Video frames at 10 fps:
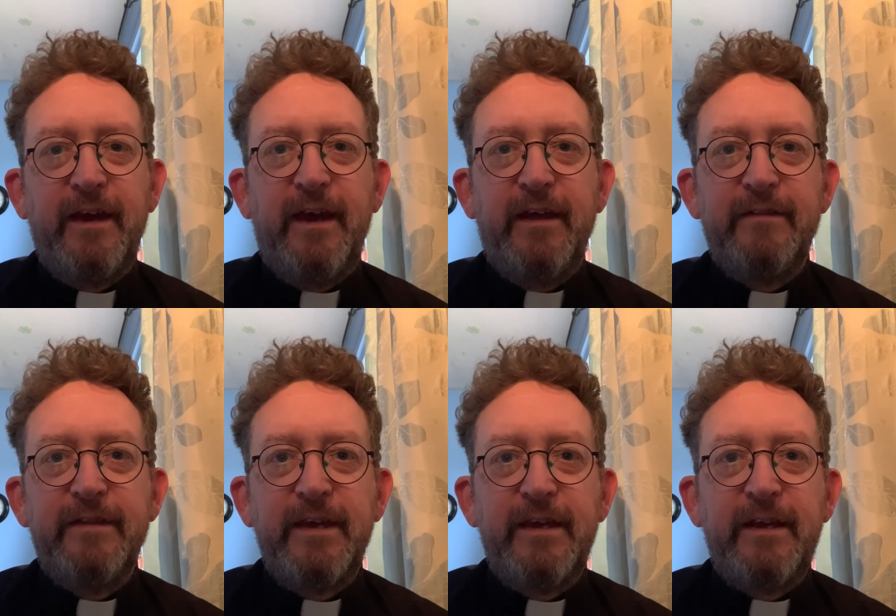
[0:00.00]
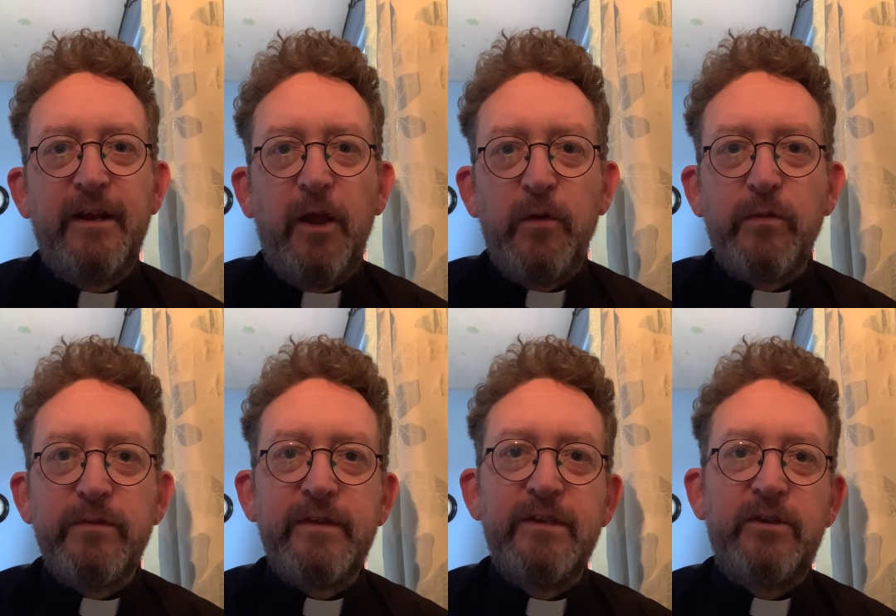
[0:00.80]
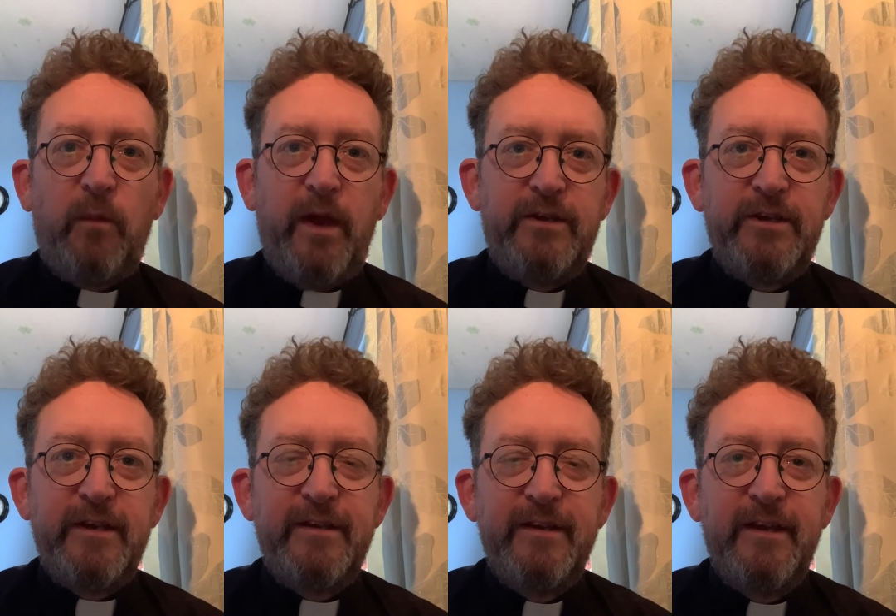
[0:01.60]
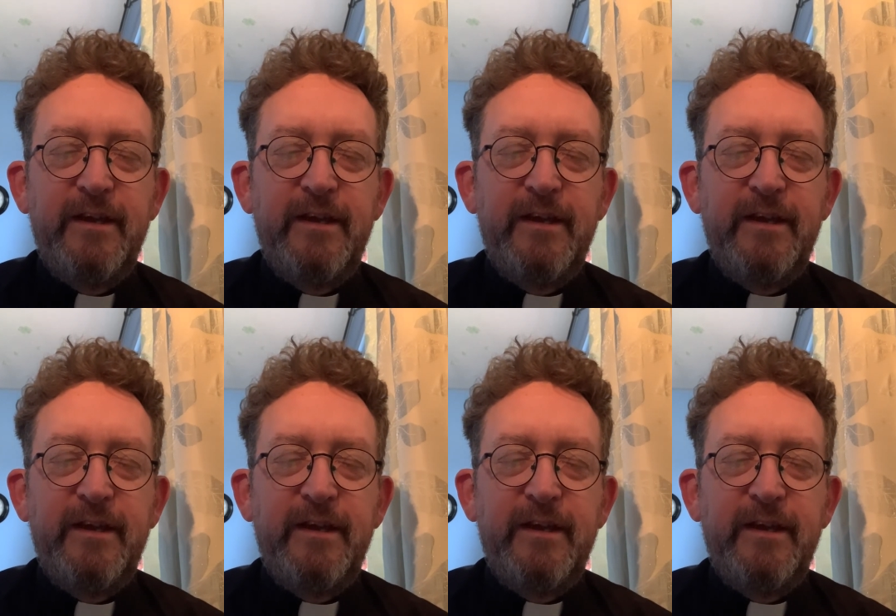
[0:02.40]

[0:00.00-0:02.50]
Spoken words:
and the global situation,